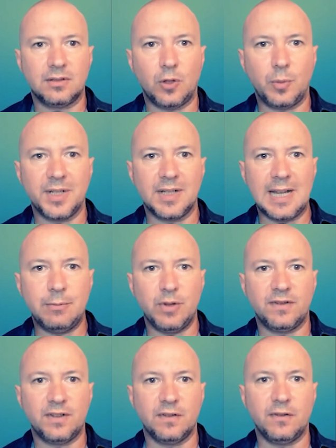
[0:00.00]
topic name
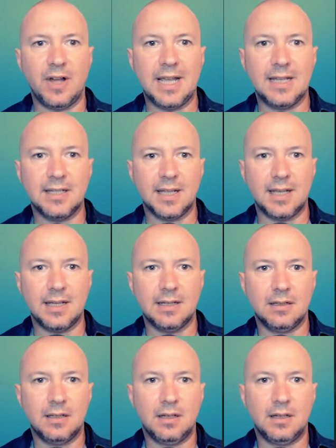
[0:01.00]
we've defined and